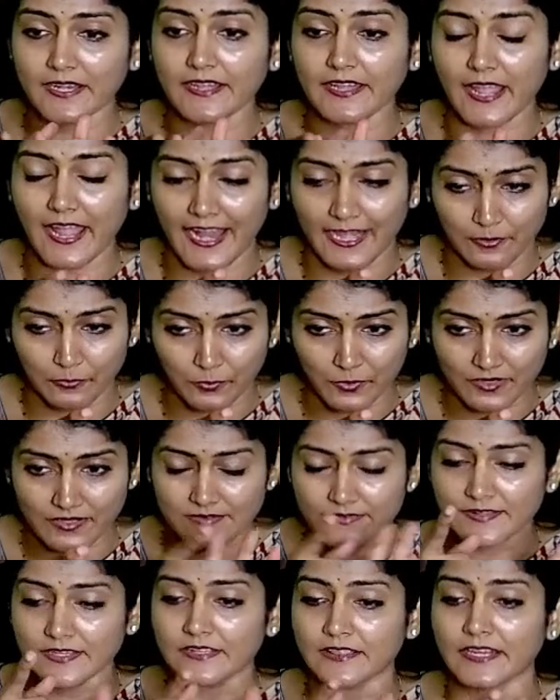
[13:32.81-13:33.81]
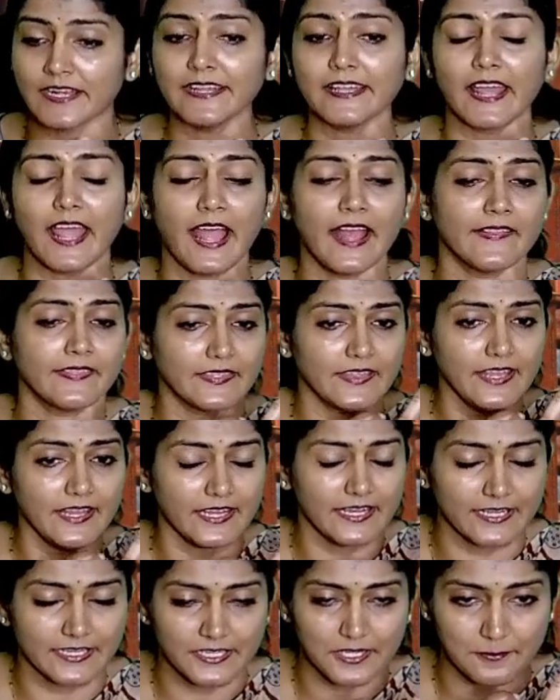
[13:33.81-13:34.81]
advocacy threat, and the
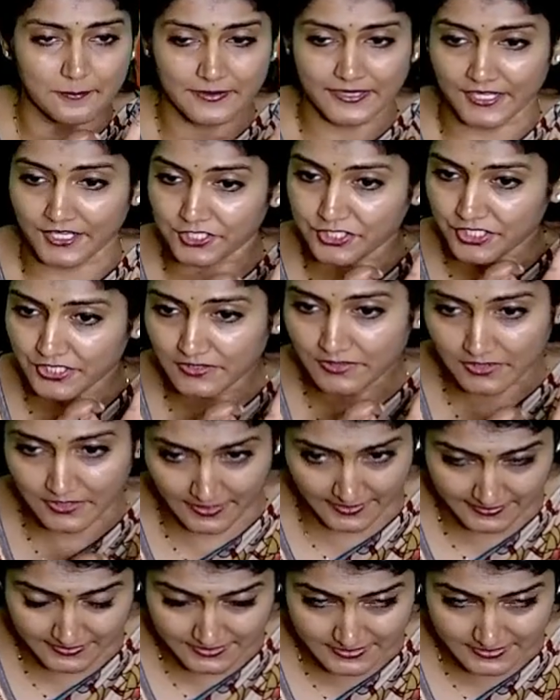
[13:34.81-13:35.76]
intimidation threat.